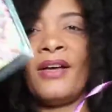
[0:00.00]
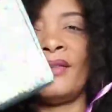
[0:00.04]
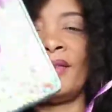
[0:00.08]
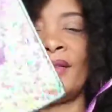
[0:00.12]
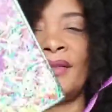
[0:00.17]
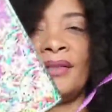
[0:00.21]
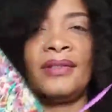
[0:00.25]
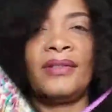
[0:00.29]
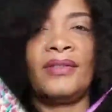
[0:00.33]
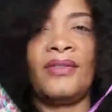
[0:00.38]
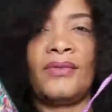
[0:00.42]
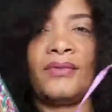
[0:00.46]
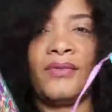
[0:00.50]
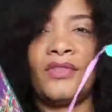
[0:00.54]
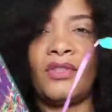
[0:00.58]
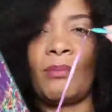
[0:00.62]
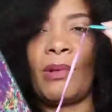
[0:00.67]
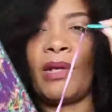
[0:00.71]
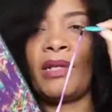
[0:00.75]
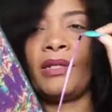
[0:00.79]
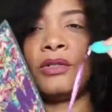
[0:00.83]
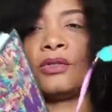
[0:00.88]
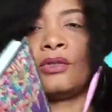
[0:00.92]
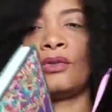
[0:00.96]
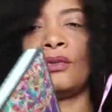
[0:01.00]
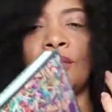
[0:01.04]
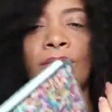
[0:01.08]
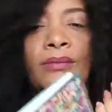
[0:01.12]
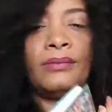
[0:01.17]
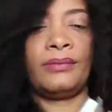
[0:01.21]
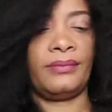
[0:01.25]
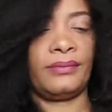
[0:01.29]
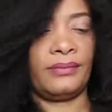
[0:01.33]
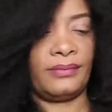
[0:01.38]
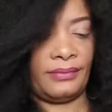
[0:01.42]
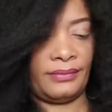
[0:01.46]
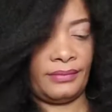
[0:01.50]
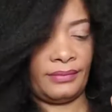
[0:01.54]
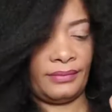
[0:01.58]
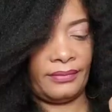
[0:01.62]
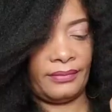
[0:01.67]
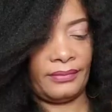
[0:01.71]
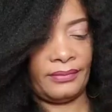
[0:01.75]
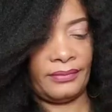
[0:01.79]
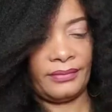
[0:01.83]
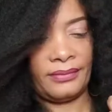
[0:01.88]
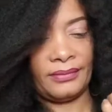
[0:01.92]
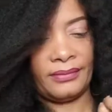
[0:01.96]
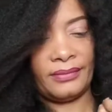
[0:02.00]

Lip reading: jot down. It's my little